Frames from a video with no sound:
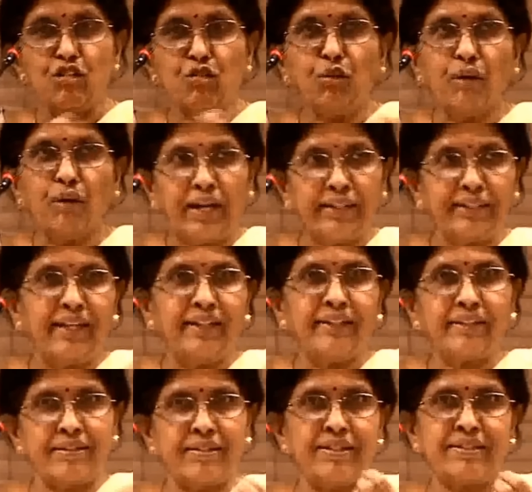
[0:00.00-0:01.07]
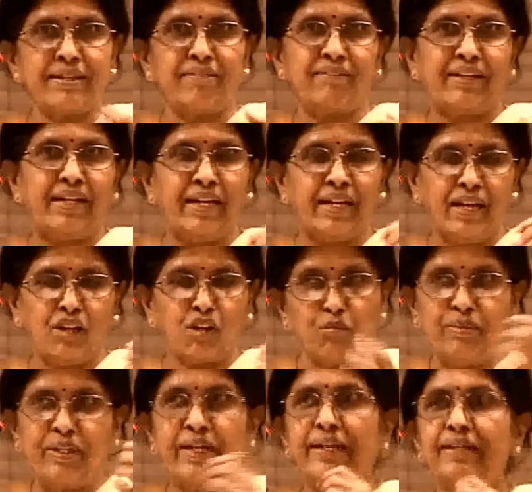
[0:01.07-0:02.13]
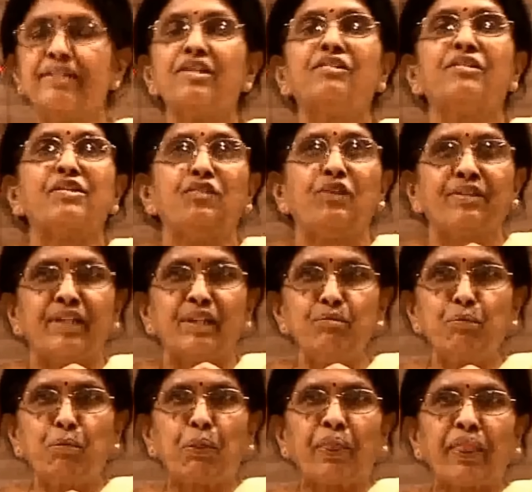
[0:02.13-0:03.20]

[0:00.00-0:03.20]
So I think this is a very complicated situation.